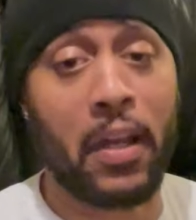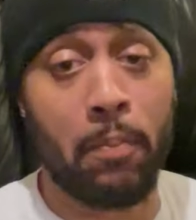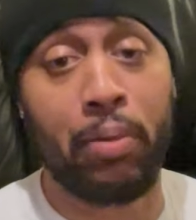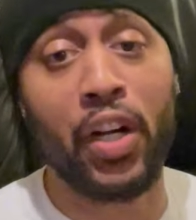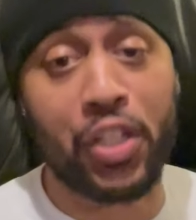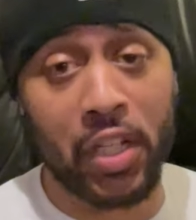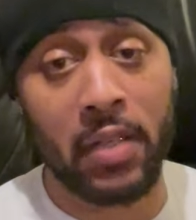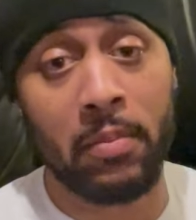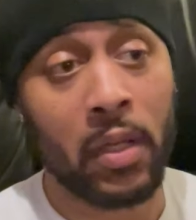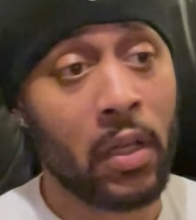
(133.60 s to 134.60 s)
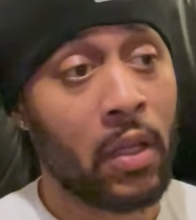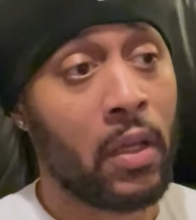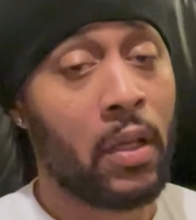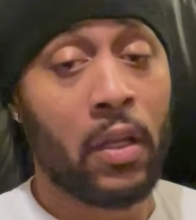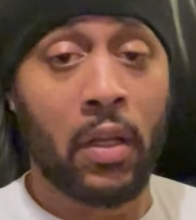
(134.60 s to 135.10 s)
to push him,
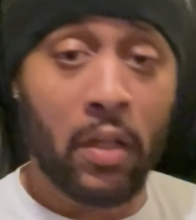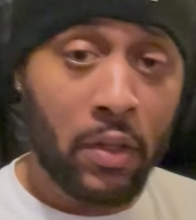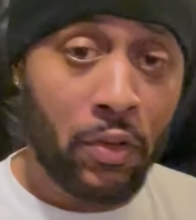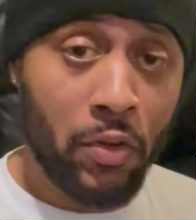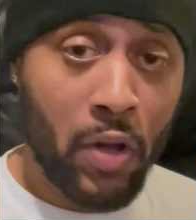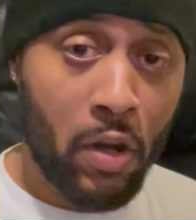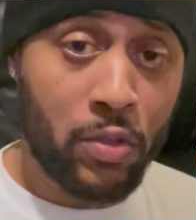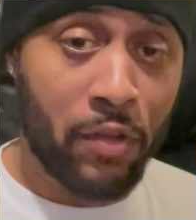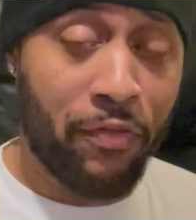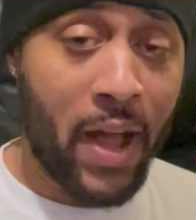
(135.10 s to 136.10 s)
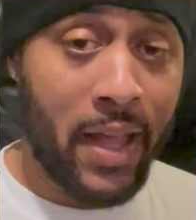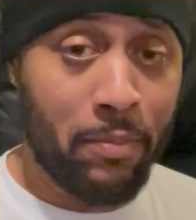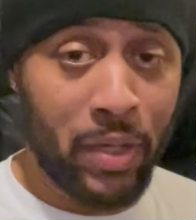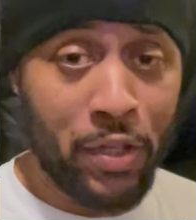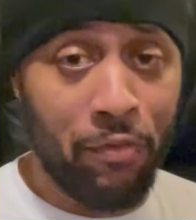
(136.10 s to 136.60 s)
you know, to
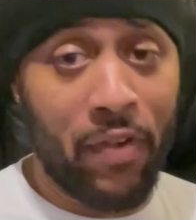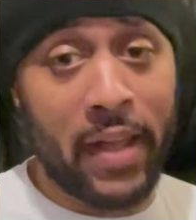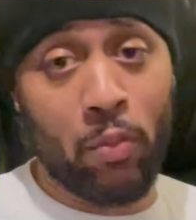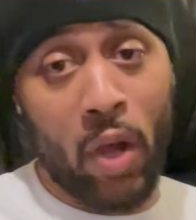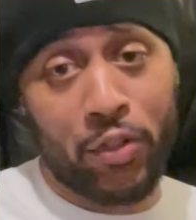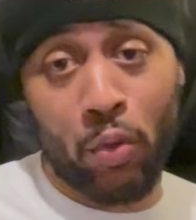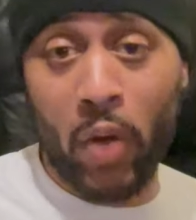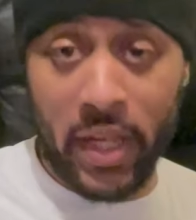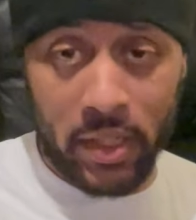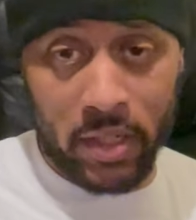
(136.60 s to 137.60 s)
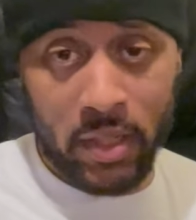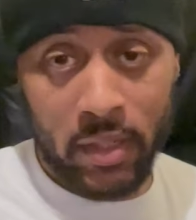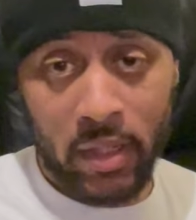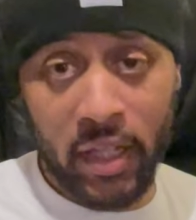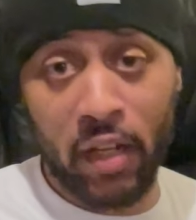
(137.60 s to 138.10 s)
fight. But you fight welterweights.
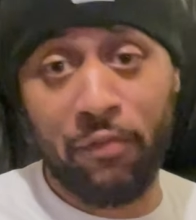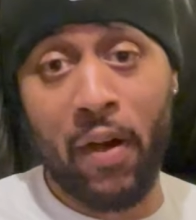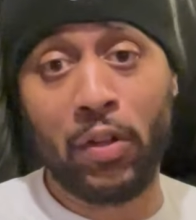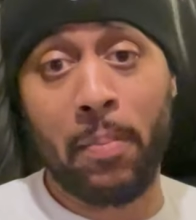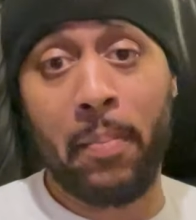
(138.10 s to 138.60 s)
He could have fought the